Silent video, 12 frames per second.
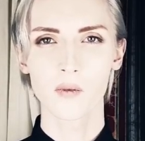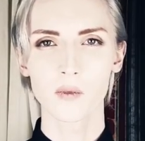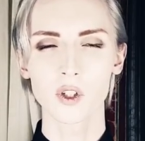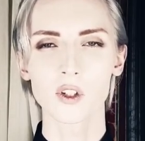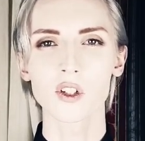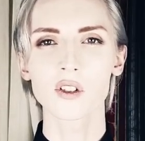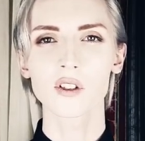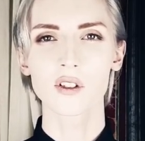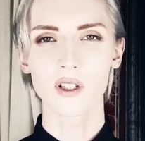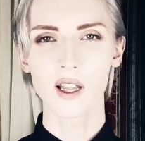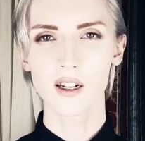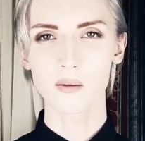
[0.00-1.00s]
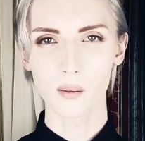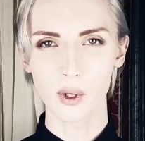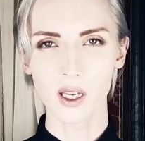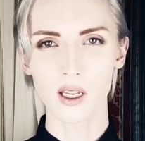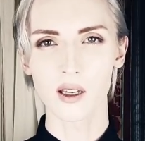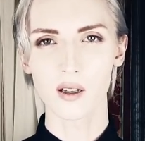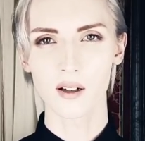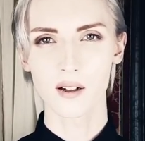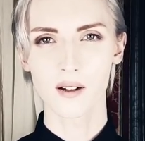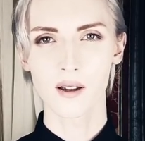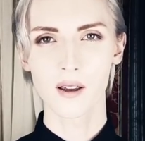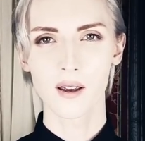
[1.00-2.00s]
You just let it be,
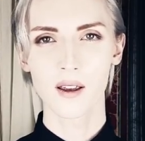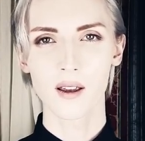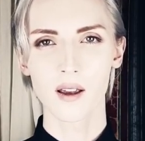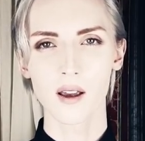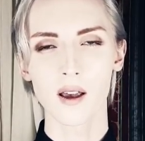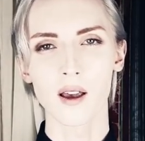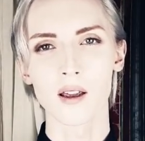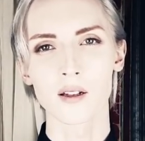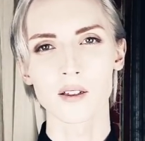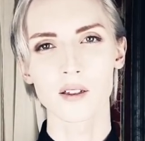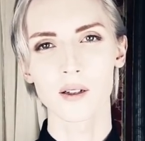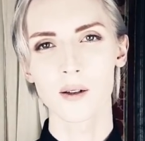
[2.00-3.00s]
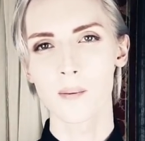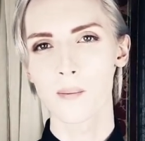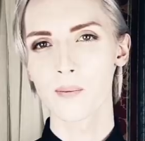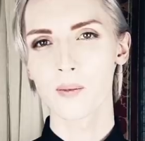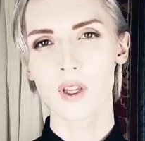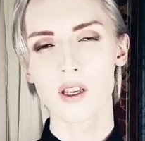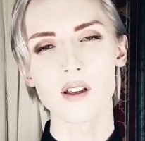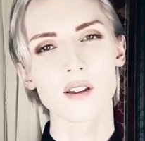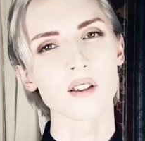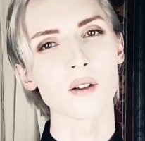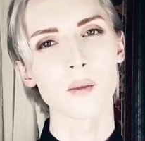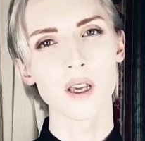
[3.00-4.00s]
and it's
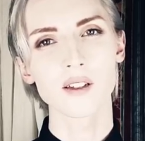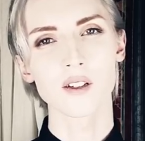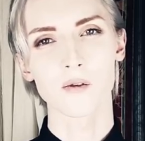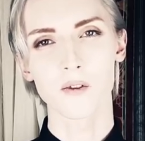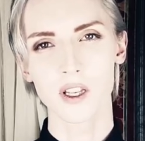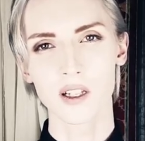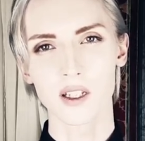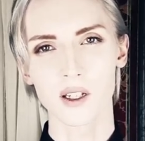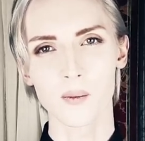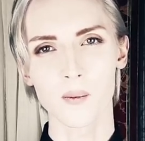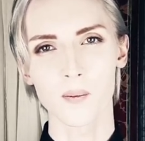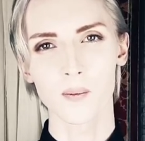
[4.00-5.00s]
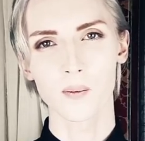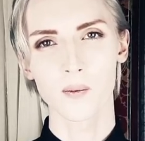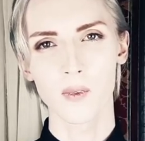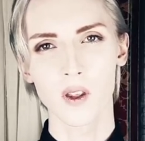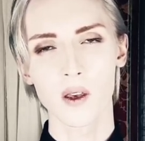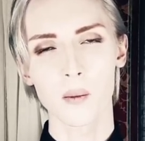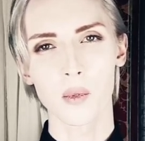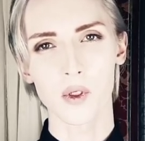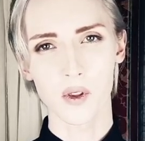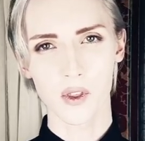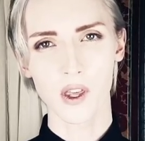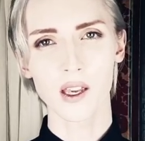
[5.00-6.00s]
an amazing feeling. But
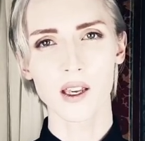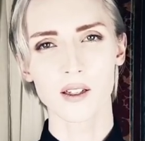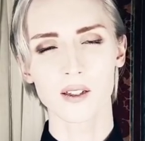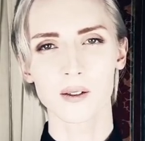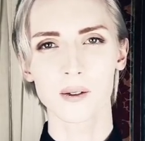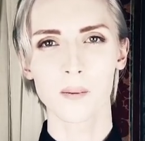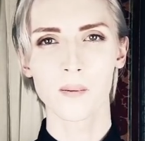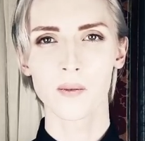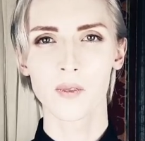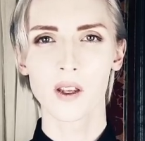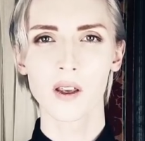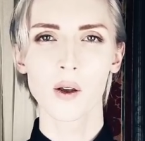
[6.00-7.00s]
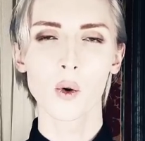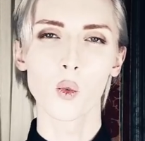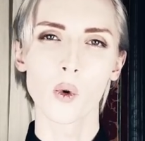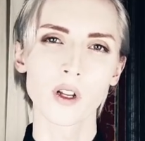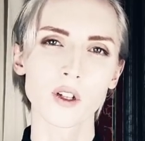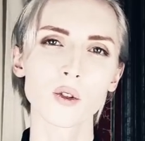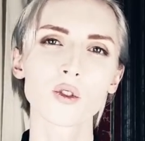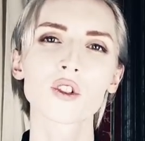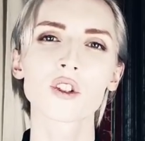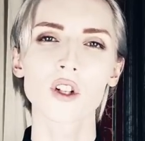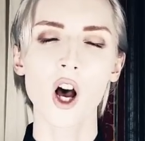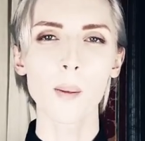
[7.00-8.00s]
the thing is, when you
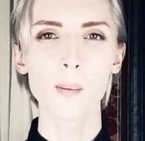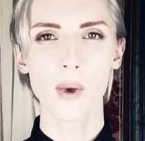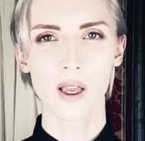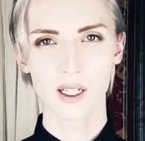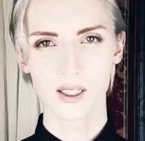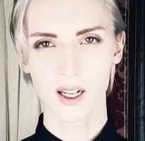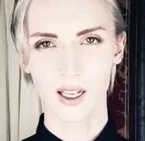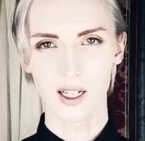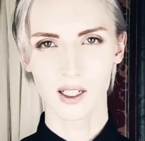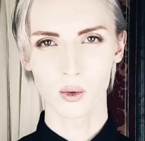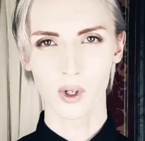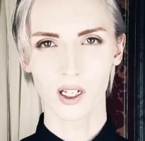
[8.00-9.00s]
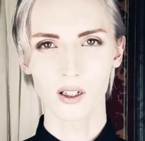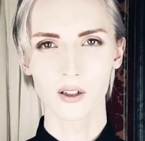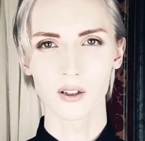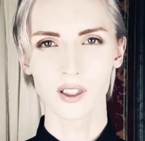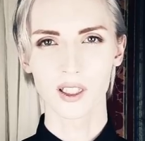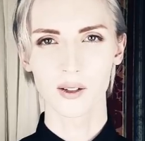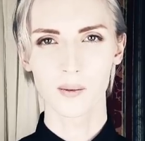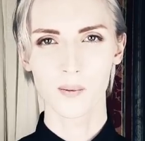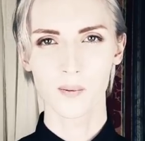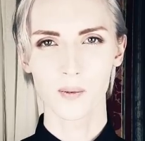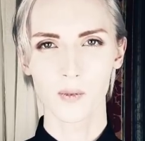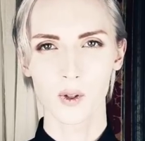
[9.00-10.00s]
stop meditating regularly,
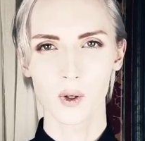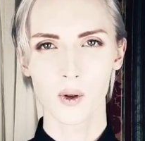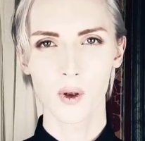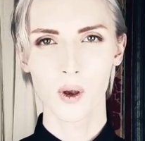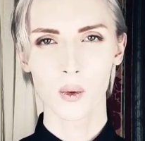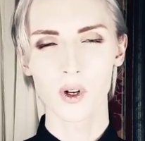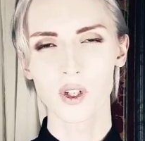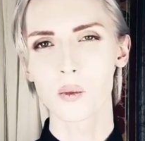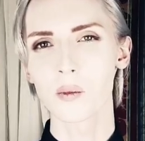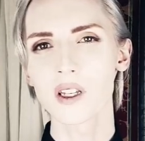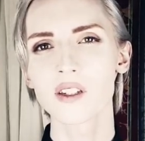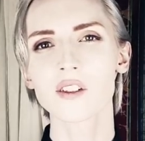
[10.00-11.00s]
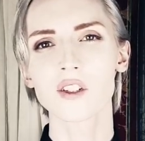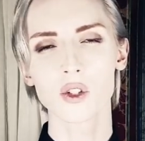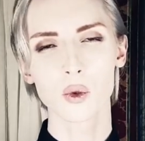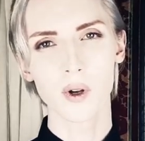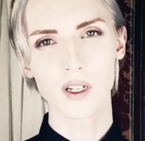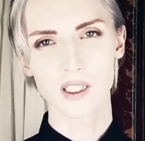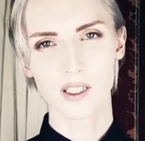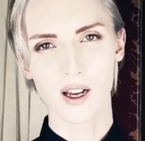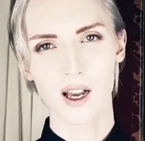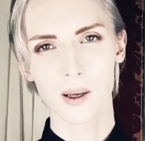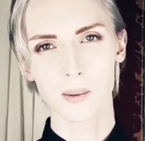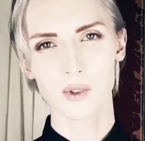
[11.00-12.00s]
when you miss too many
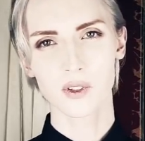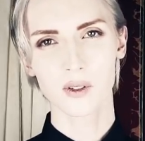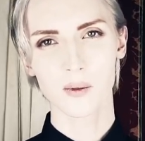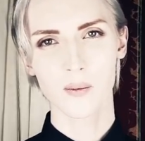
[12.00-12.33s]
times,